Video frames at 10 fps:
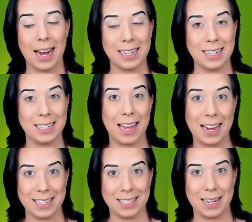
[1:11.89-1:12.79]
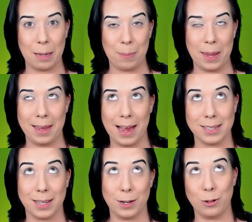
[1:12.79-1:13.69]
I did kind of sneak a peek,
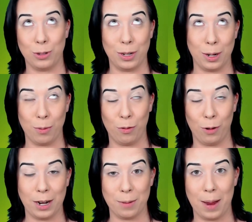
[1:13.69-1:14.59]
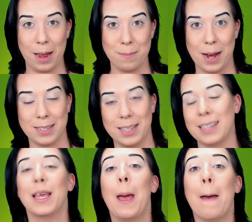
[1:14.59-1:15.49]
as I usually do before I do my unboxings,